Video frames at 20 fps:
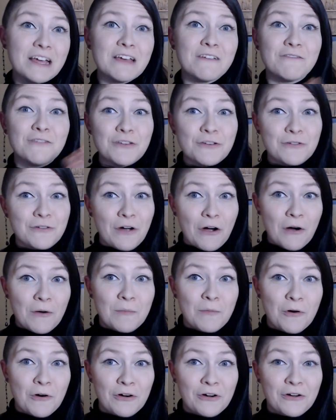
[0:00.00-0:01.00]
If you go
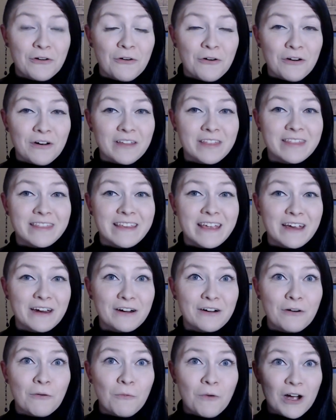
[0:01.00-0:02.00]
more north
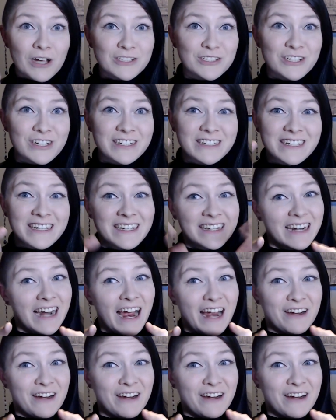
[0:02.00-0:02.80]
near Washington,